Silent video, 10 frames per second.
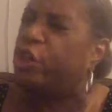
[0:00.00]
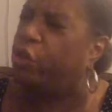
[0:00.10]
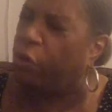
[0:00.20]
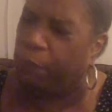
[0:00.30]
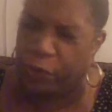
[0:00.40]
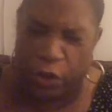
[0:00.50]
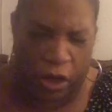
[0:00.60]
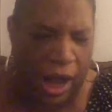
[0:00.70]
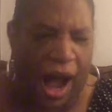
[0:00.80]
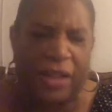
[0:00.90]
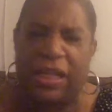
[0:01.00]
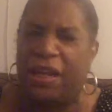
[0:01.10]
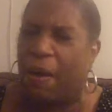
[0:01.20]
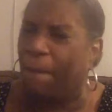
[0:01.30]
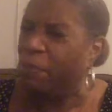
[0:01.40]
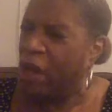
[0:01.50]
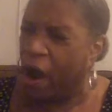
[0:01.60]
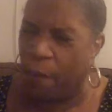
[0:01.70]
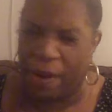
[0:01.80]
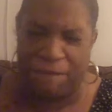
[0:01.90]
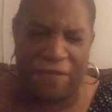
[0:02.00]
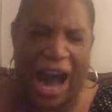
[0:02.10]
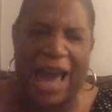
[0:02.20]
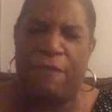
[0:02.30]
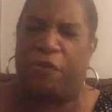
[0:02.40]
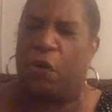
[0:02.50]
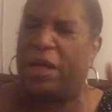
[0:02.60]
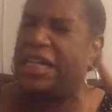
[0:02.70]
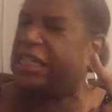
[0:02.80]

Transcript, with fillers: you, you're causing them a revival.